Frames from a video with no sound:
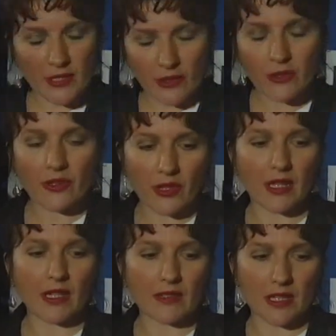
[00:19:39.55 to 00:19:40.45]
I don't
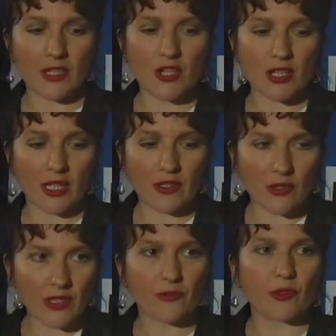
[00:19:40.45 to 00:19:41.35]
think it's actually
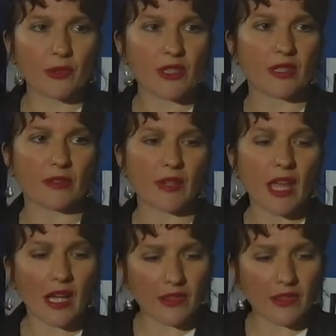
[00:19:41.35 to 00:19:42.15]
transformative.